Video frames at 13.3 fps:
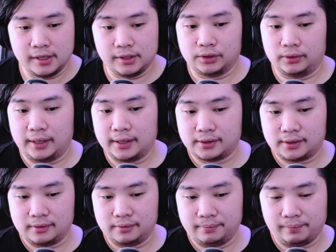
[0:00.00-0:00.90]
So
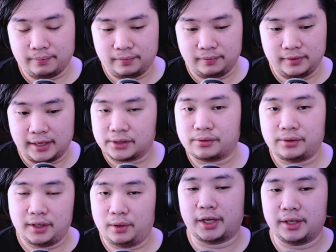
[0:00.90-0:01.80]
that's
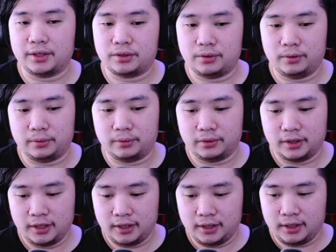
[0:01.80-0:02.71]
really trying to
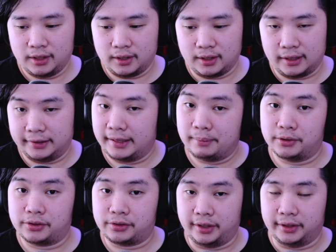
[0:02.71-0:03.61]

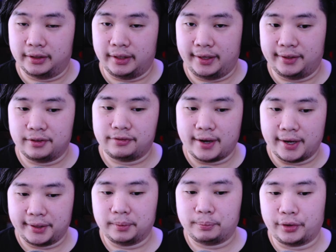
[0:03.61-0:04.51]
demonstrate. And the
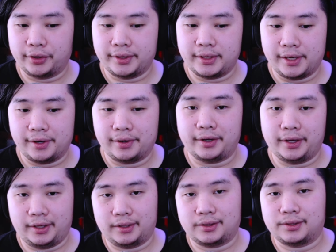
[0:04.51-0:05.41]
final point here
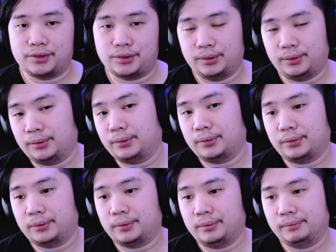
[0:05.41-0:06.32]
is
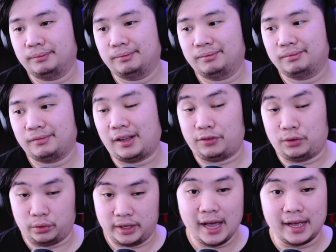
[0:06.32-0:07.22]
to, if
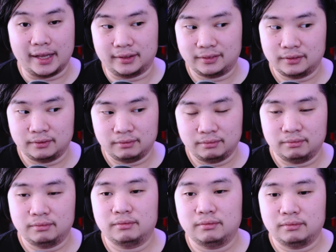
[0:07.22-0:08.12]
you can,
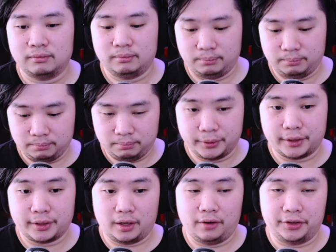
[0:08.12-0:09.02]
put
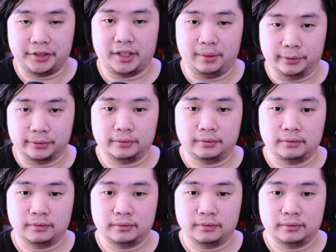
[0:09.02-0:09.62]
it off your table.